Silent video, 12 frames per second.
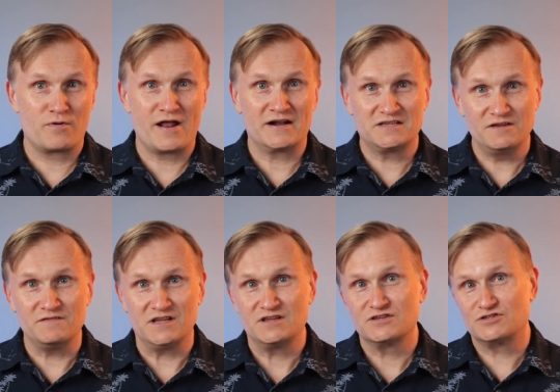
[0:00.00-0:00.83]

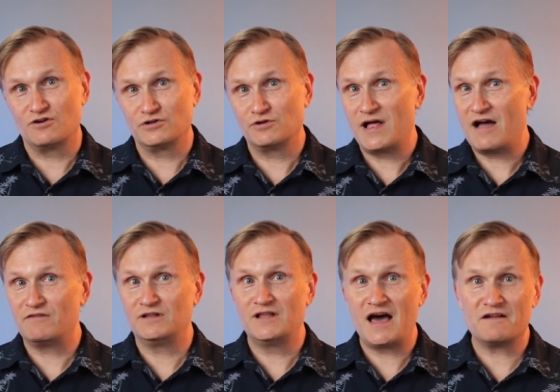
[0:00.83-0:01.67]
productivity, so you'll have a
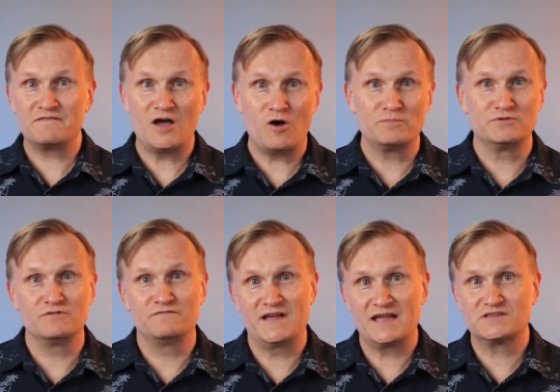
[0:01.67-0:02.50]
lot of help to
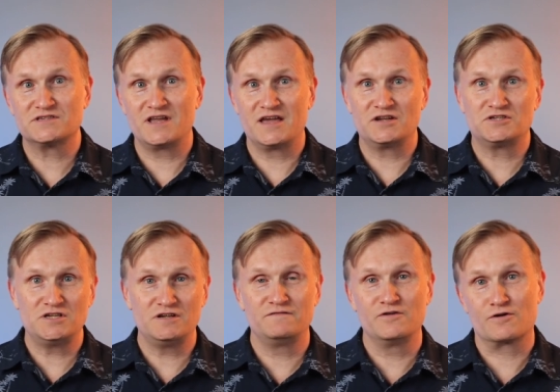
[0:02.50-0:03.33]
advance and
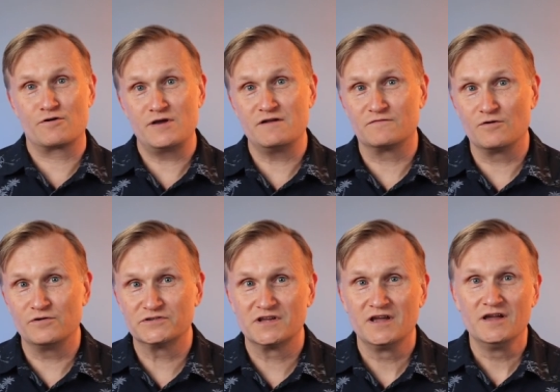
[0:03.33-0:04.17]
achieve your creative
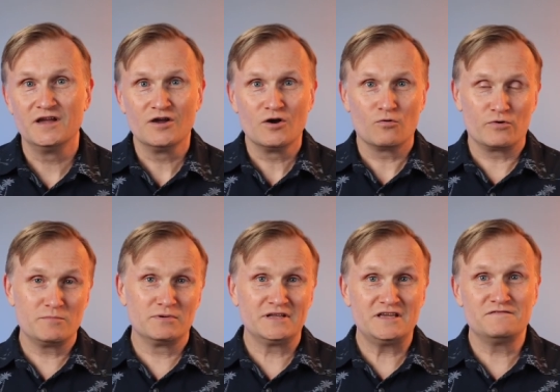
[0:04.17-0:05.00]
goals. We
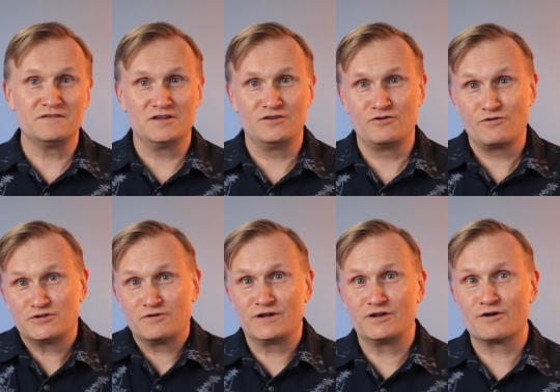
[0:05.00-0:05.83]
believe in
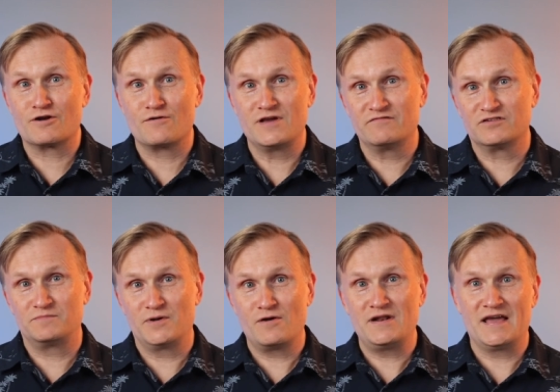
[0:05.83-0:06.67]
nurturing your creative
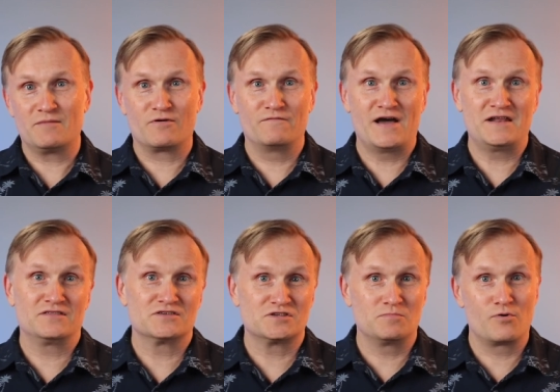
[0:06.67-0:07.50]
spirit and providing
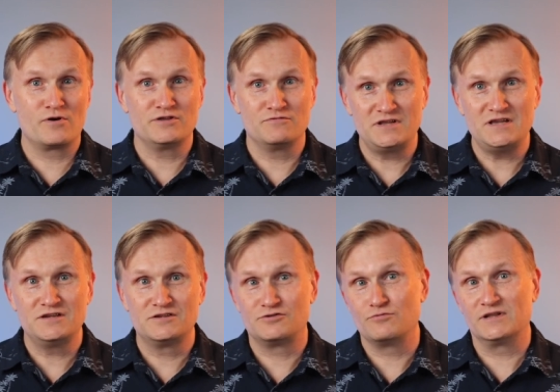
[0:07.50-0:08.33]
the support you need
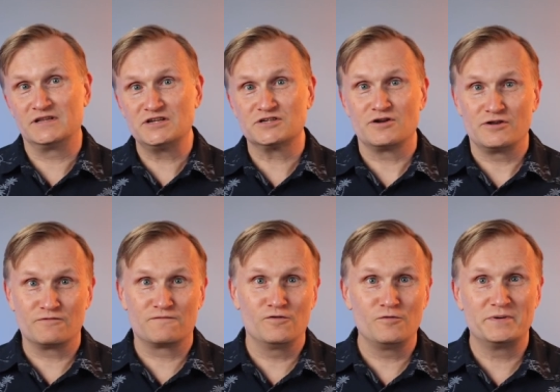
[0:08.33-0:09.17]
to unleash your
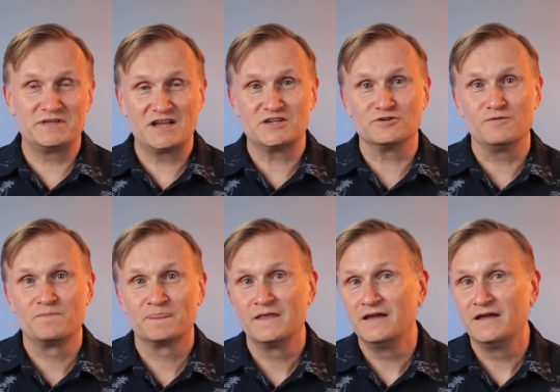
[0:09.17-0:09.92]
full potential.